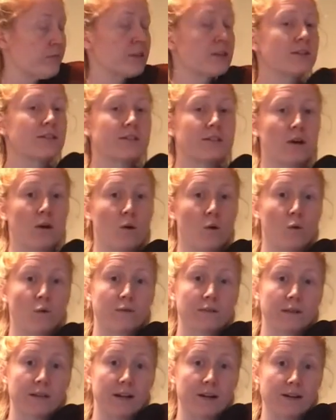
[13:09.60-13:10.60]
So
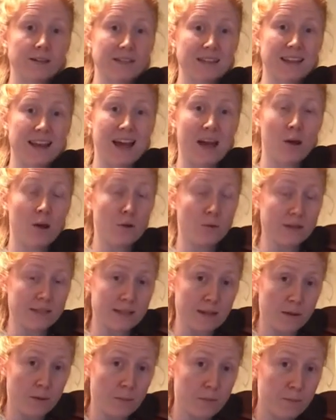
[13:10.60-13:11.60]
it was
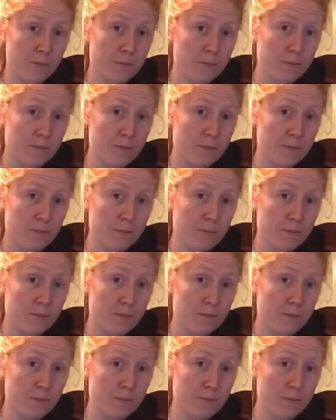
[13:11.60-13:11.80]
a